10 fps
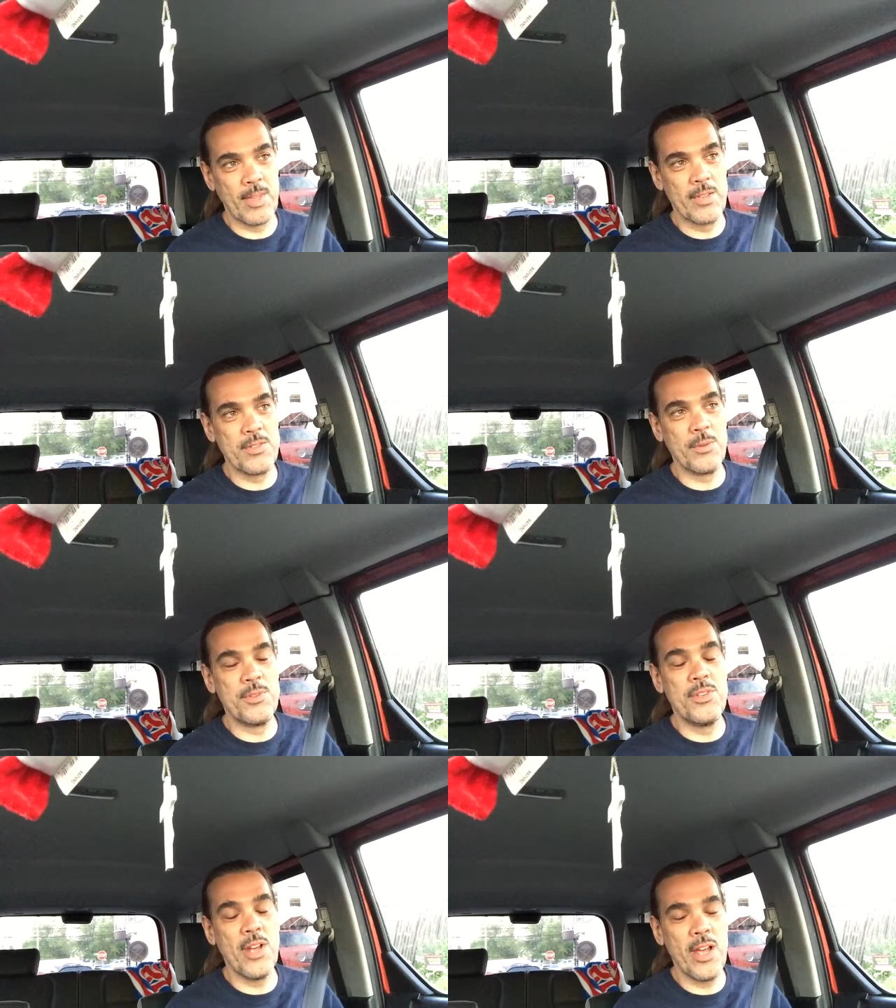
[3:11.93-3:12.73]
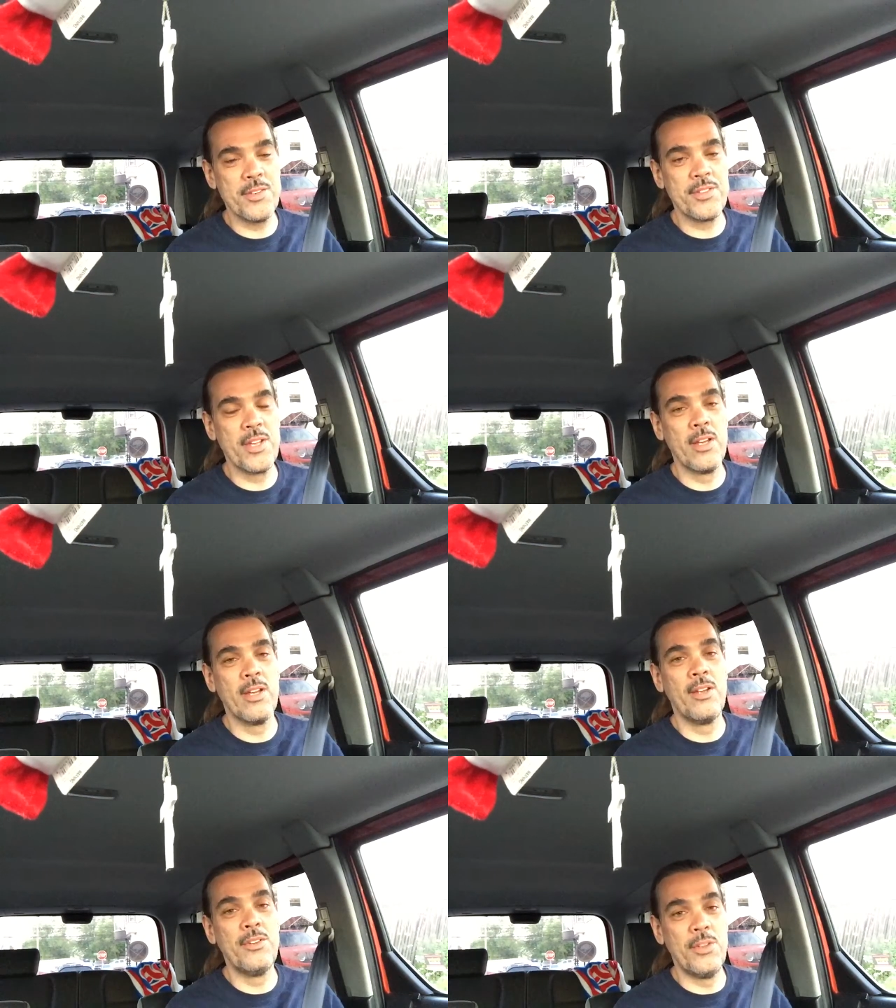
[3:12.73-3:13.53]
So just
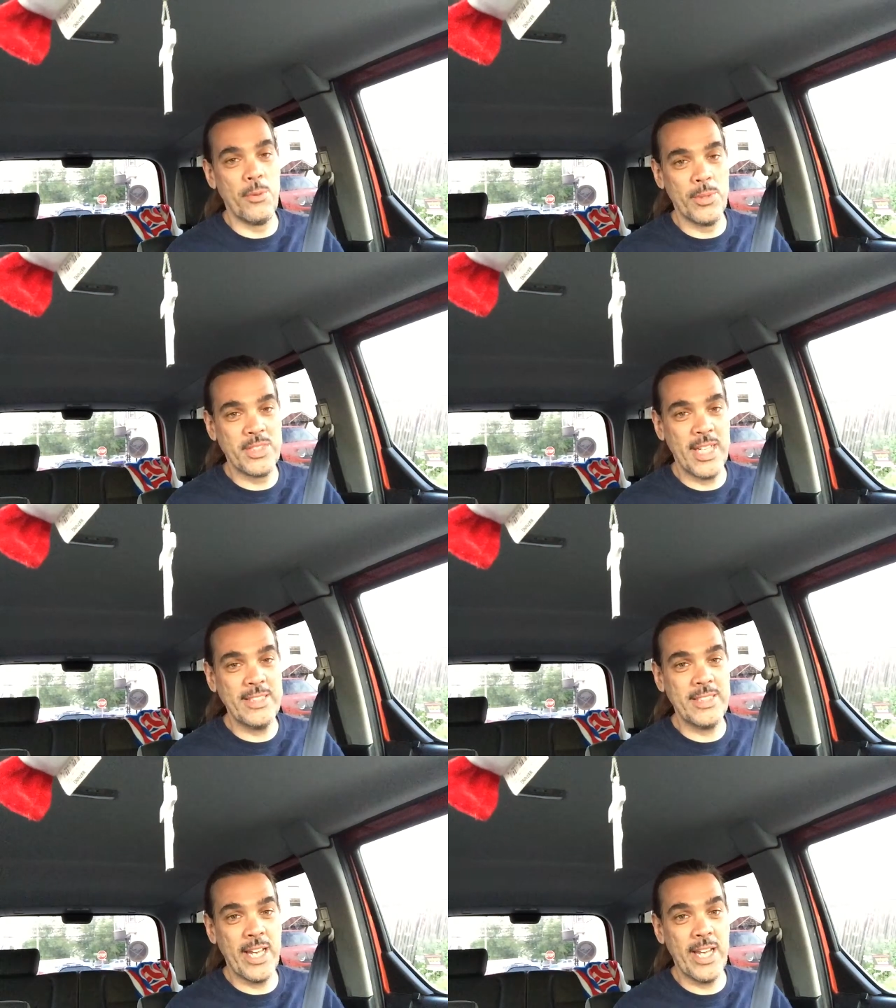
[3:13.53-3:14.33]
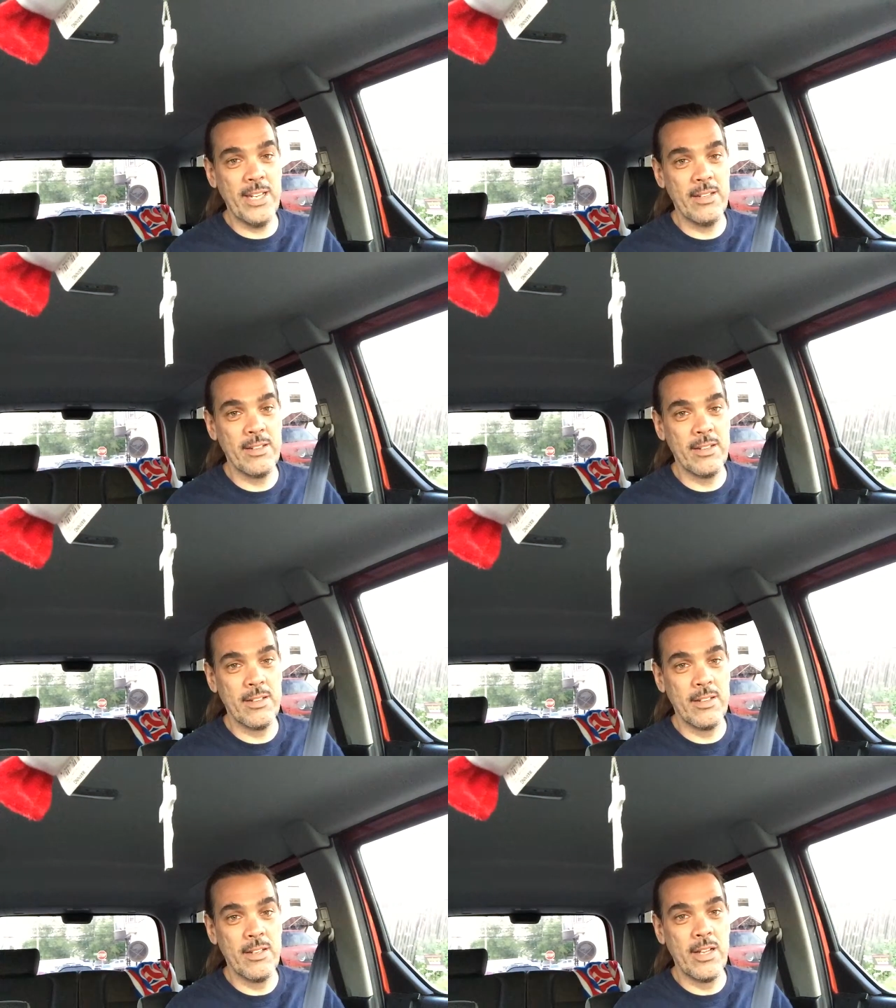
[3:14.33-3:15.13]
do as I say,
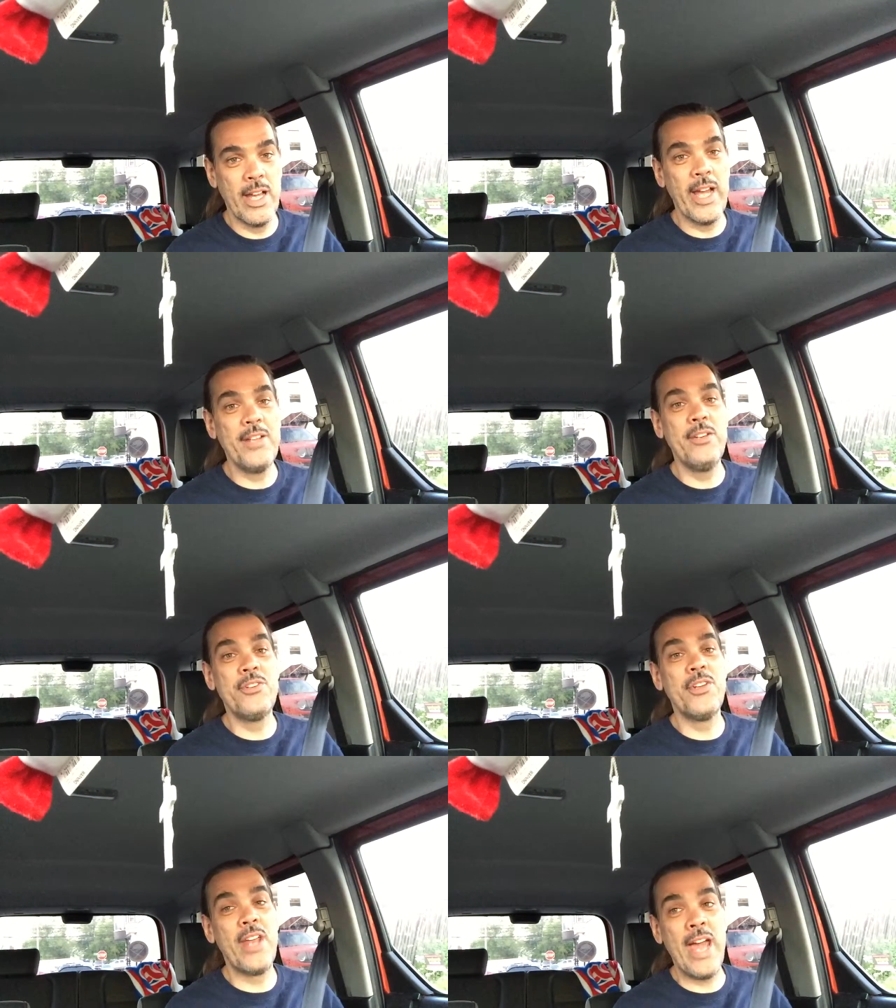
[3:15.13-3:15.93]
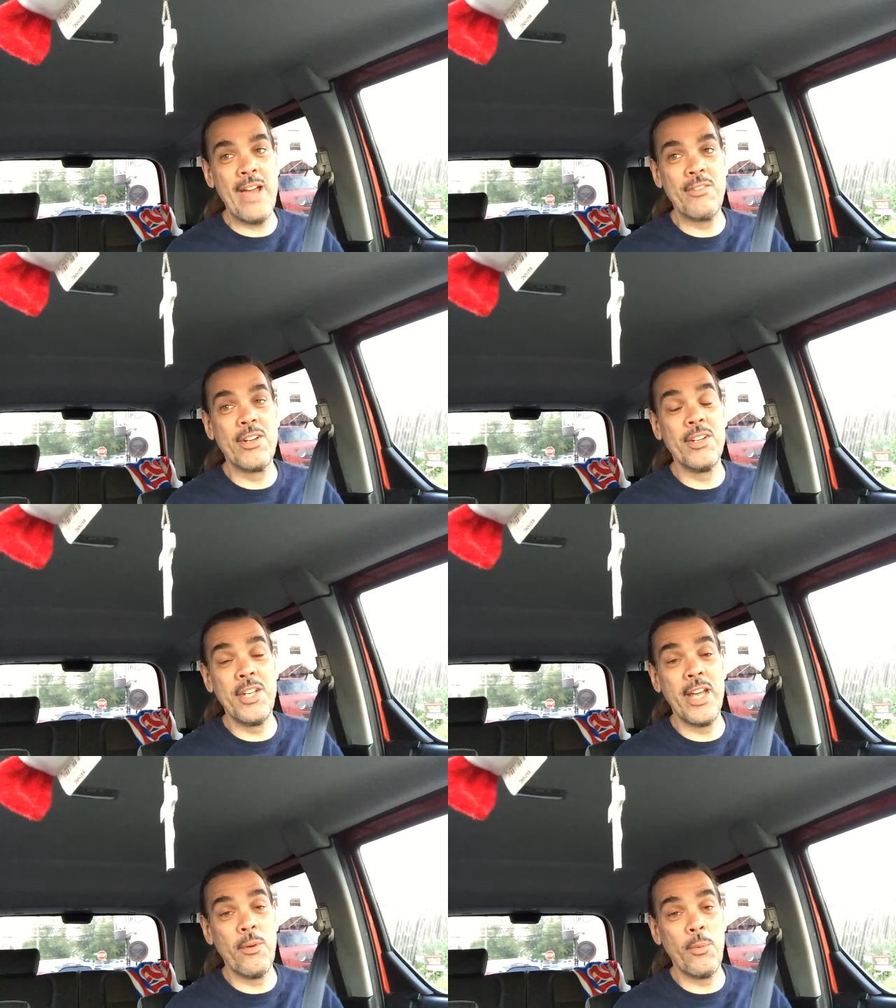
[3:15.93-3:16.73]
and you should have a good
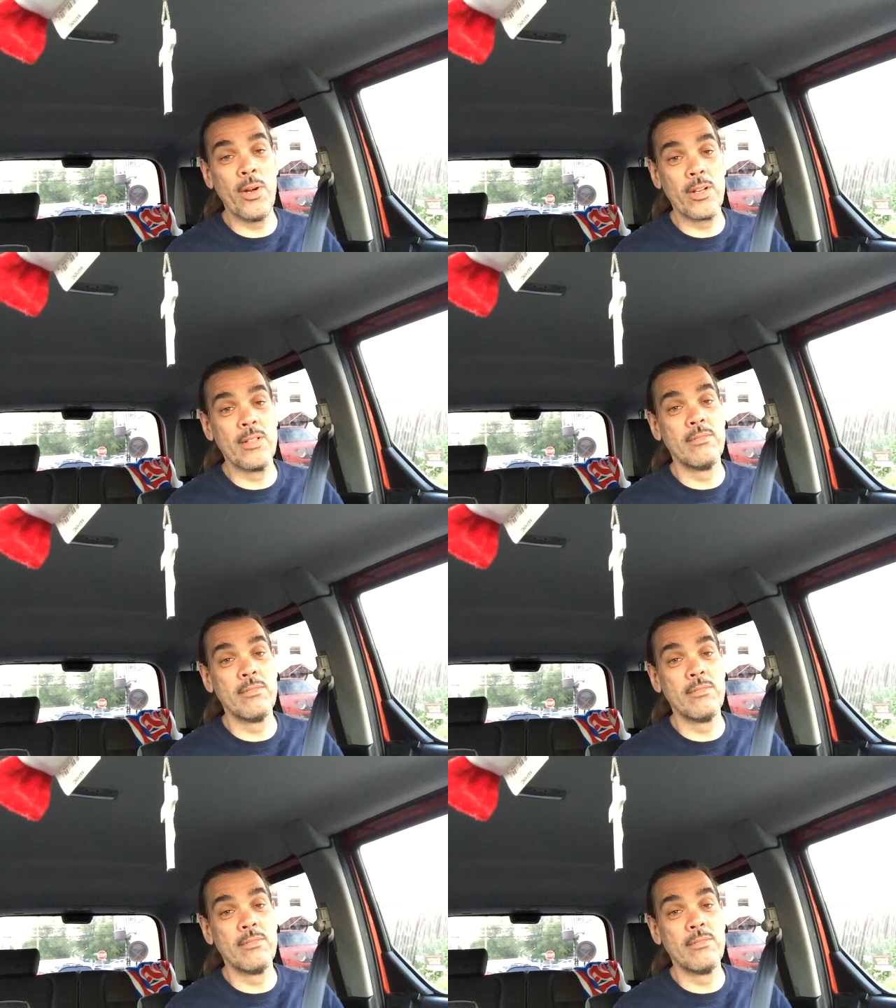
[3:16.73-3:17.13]
day at work.